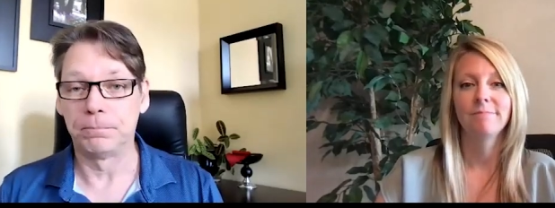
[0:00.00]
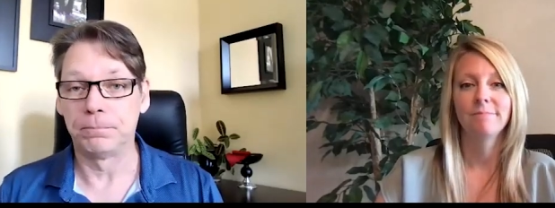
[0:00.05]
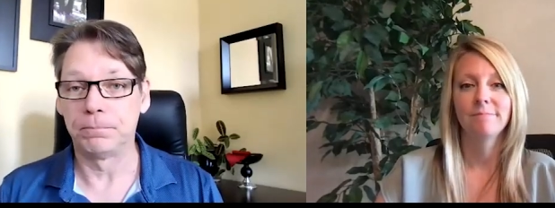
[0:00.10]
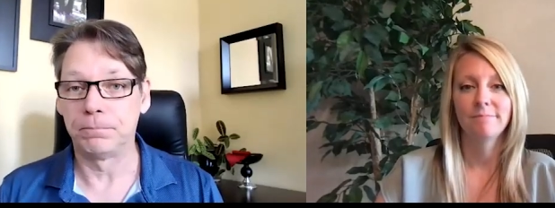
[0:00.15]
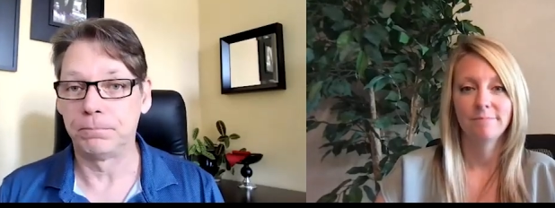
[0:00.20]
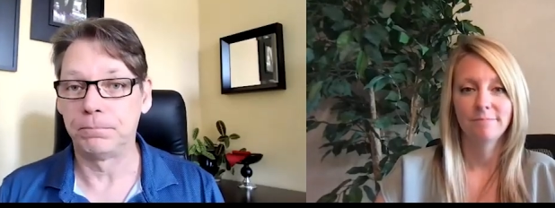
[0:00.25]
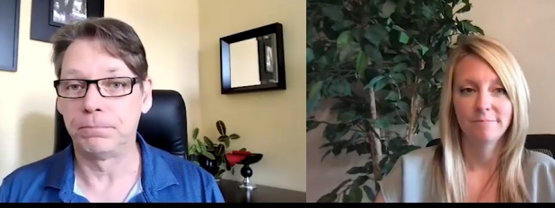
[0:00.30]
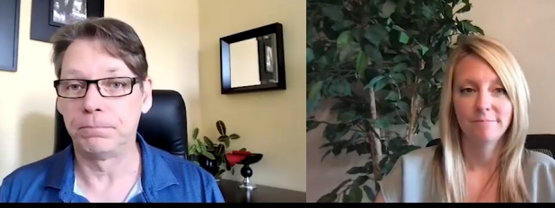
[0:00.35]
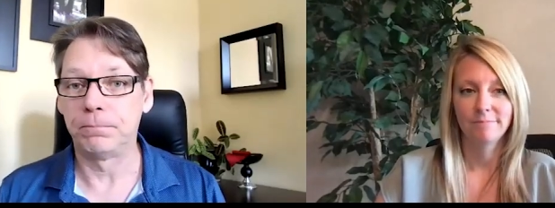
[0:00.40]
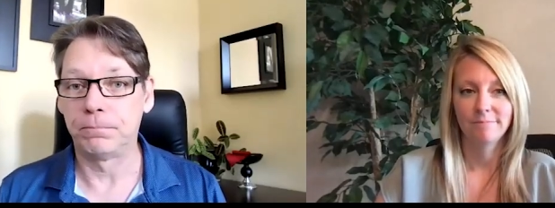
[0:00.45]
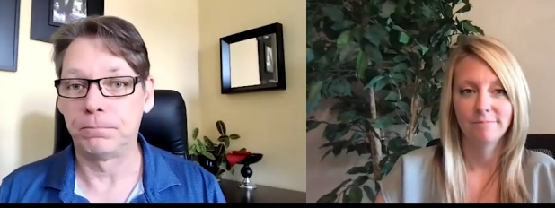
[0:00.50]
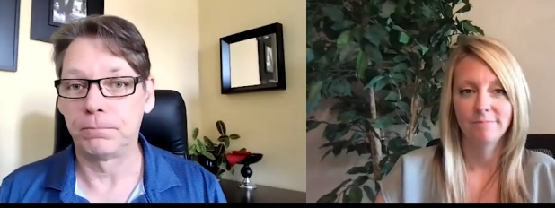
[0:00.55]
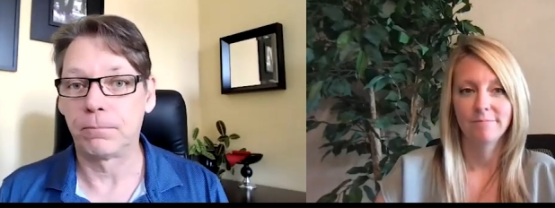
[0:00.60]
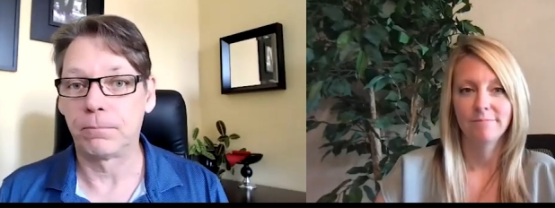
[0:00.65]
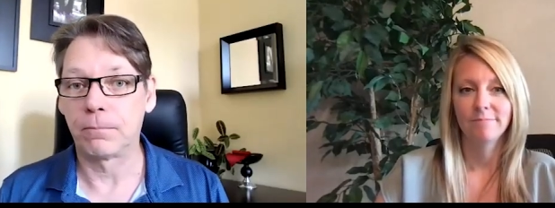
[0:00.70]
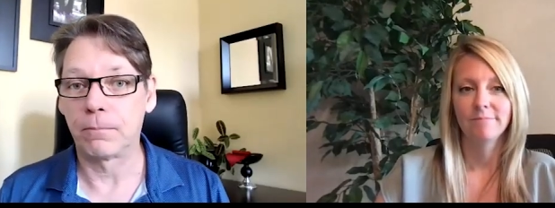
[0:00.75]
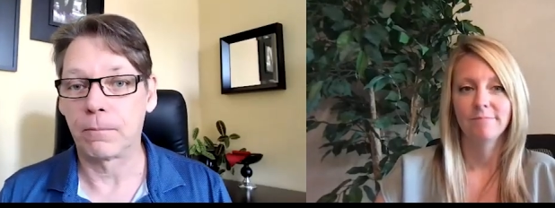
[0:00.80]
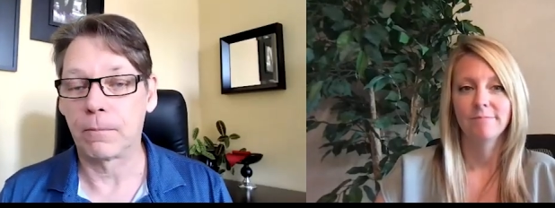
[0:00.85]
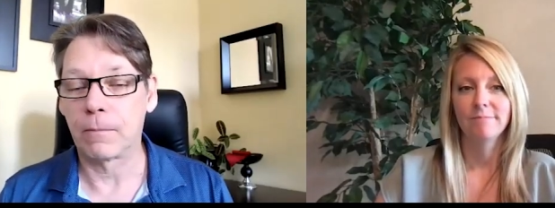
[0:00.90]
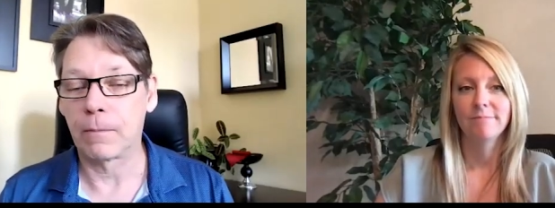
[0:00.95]

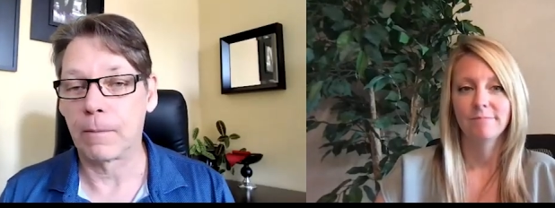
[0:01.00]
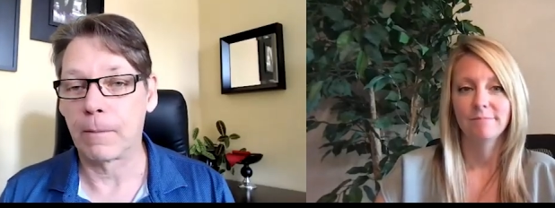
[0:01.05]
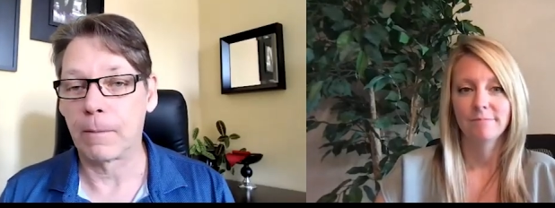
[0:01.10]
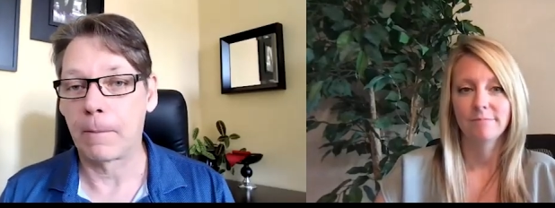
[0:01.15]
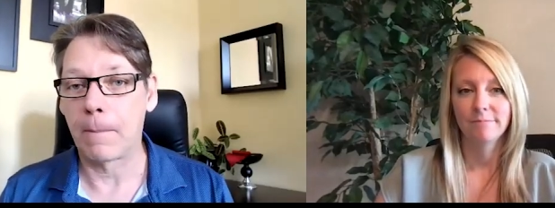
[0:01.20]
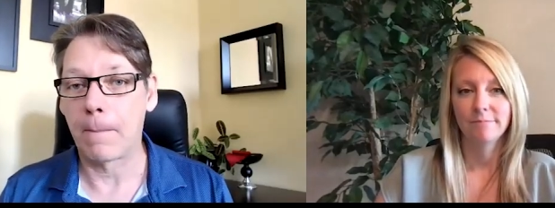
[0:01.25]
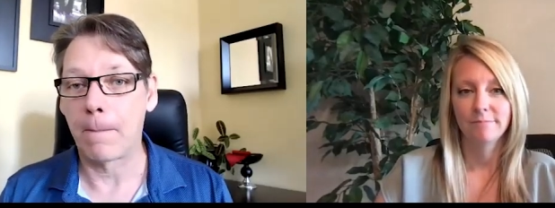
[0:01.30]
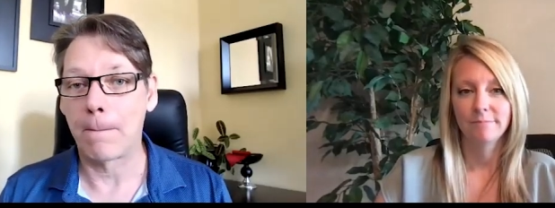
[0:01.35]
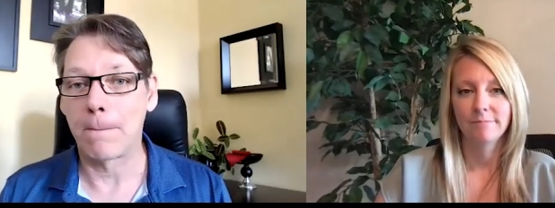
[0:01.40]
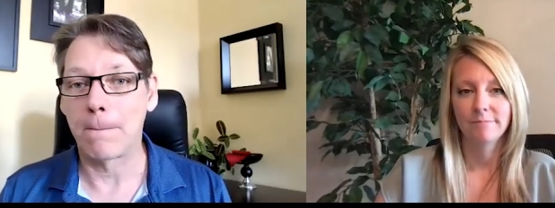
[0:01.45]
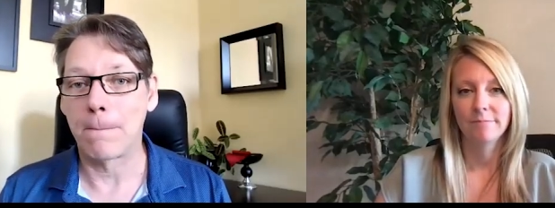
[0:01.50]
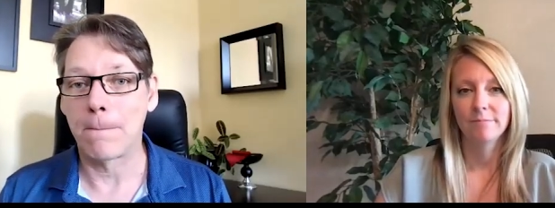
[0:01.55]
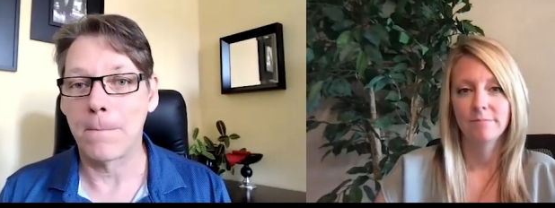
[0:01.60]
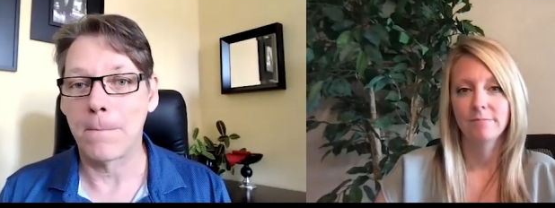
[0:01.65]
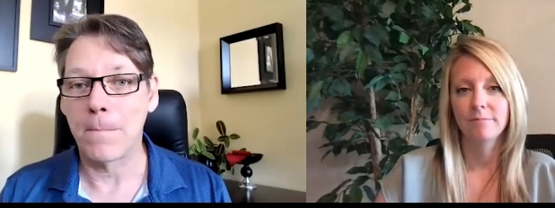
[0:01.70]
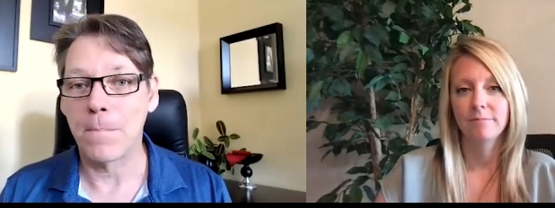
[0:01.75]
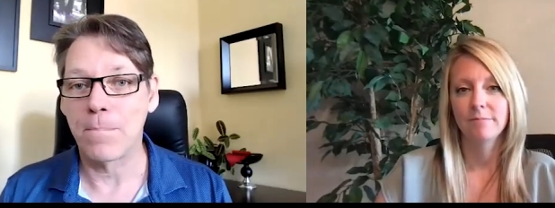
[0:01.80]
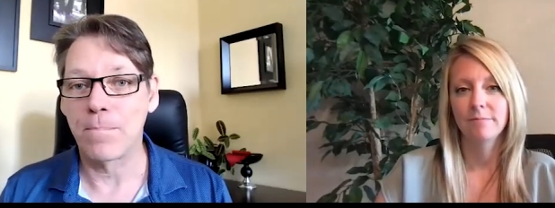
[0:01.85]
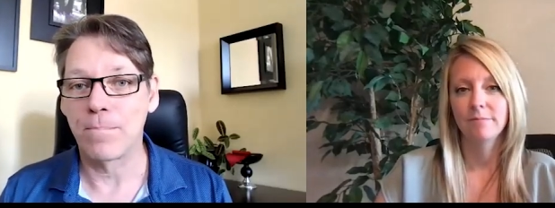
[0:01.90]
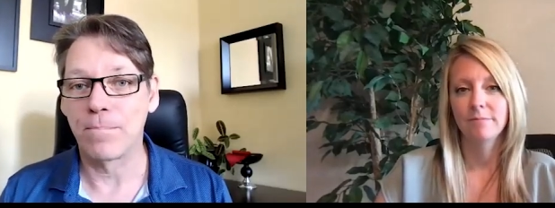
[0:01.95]

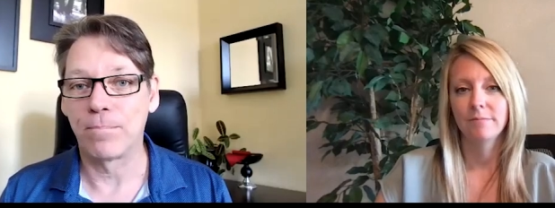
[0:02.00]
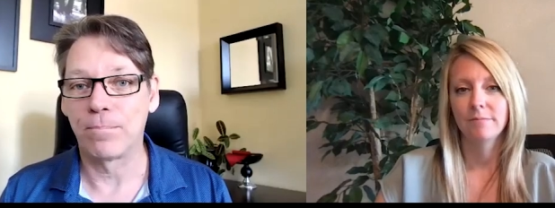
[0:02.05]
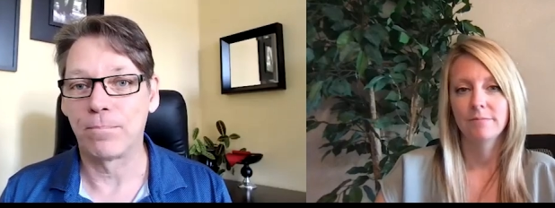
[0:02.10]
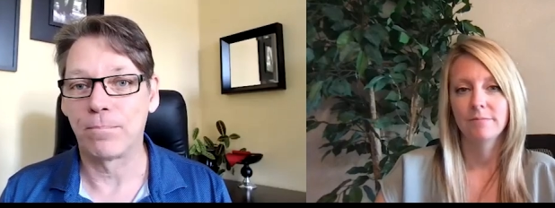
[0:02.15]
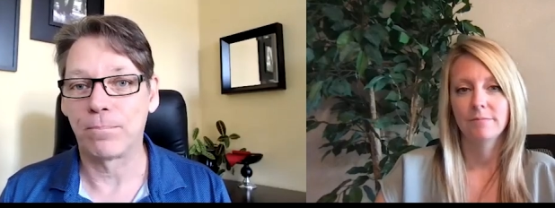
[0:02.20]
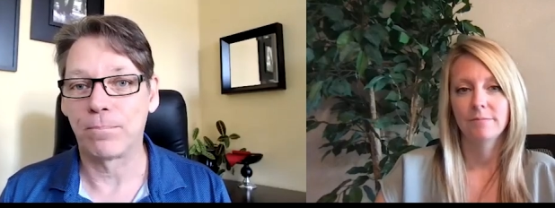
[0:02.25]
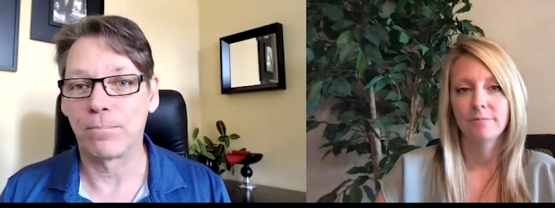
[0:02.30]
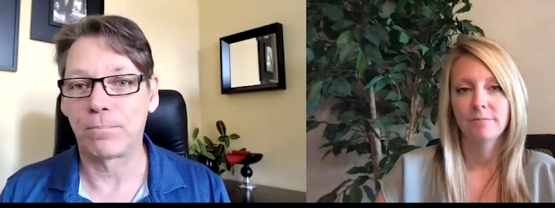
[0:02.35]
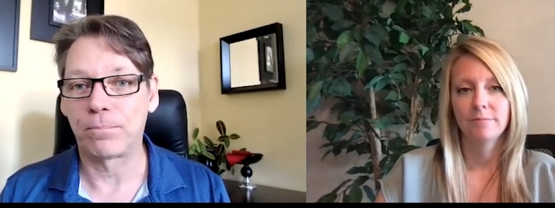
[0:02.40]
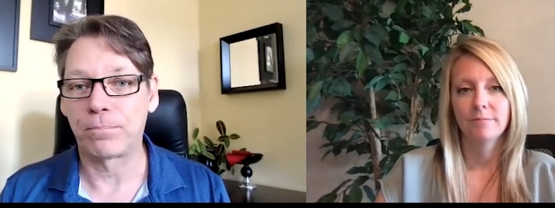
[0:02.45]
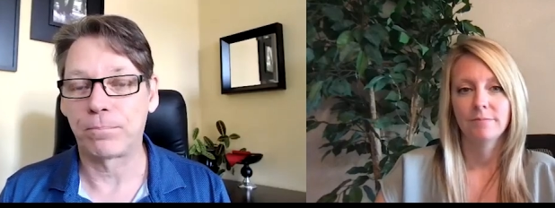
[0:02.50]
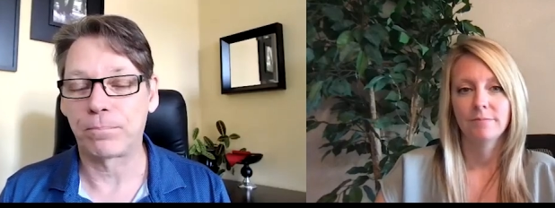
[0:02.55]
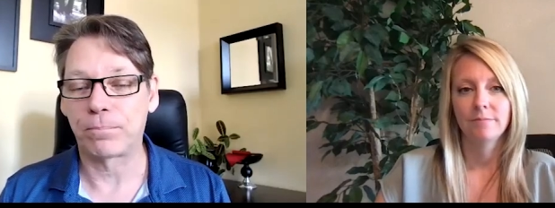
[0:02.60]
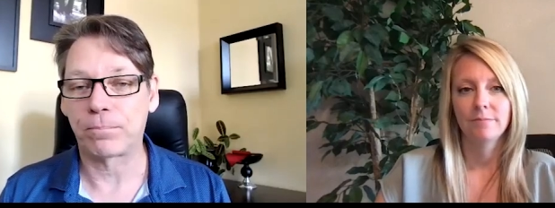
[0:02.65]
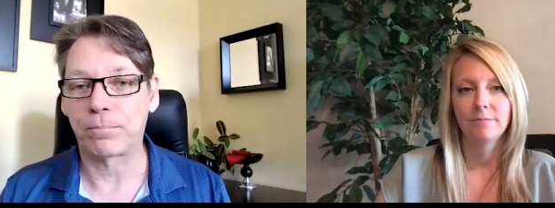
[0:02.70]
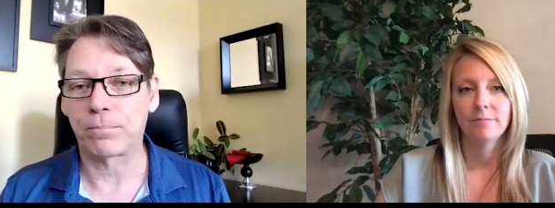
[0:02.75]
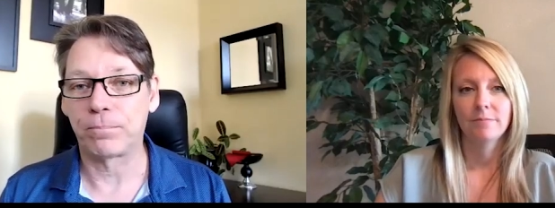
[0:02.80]
Nobody speaks.